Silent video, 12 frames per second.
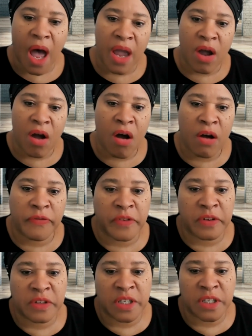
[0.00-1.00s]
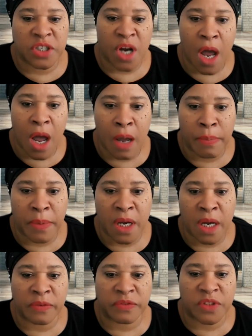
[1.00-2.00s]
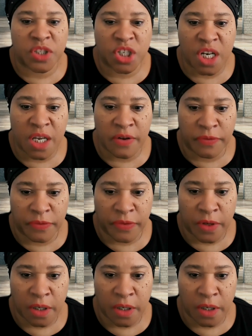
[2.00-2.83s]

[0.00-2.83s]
I offered the job of Chief